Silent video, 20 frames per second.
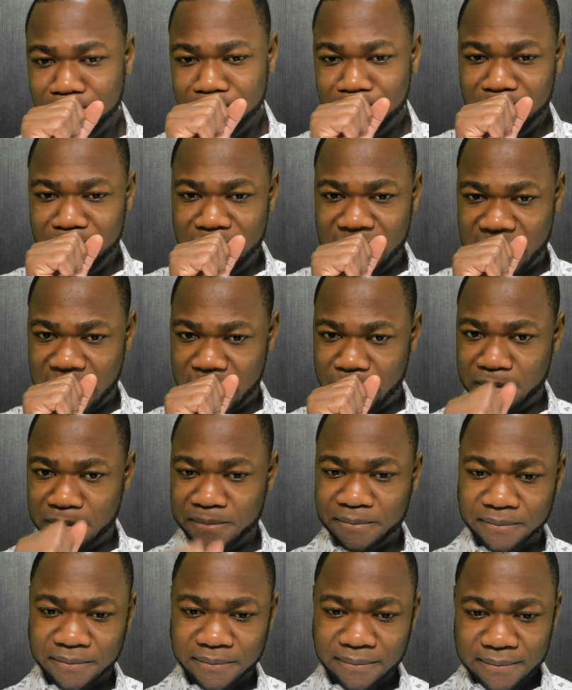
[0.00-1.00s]
Now,
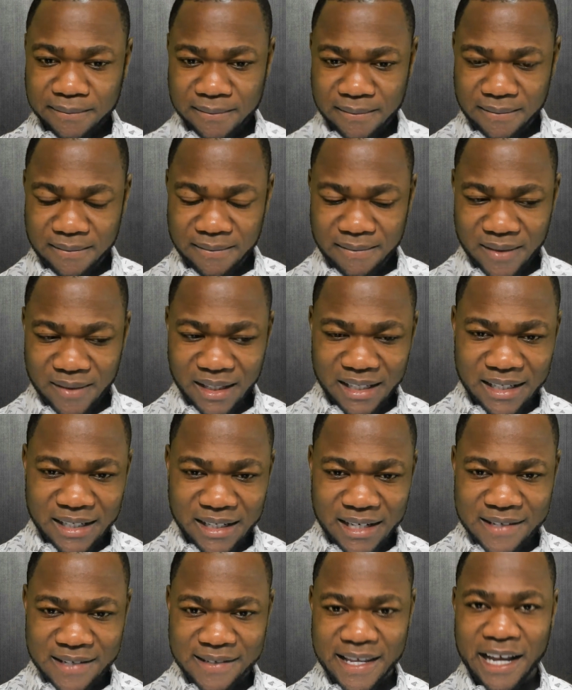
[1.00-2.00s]
the
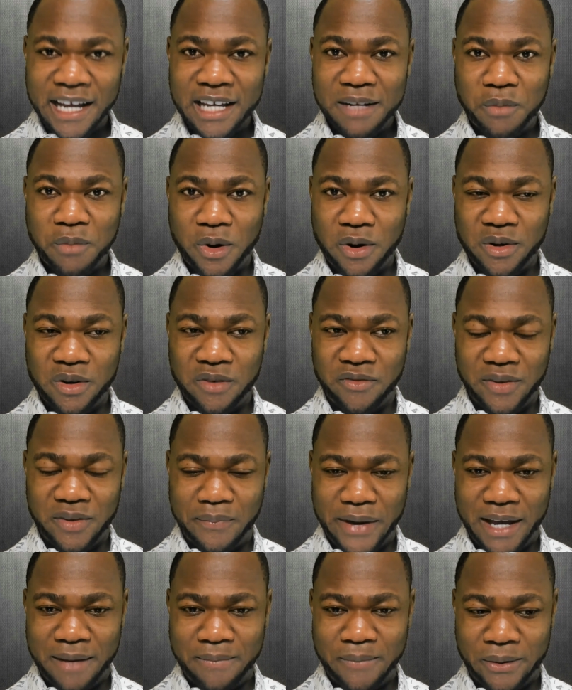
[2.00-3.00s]
second part of your
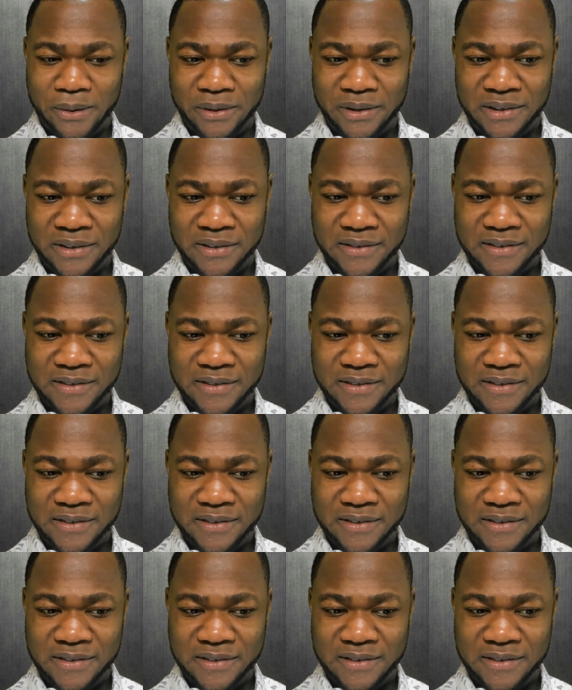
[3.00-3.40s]
paper is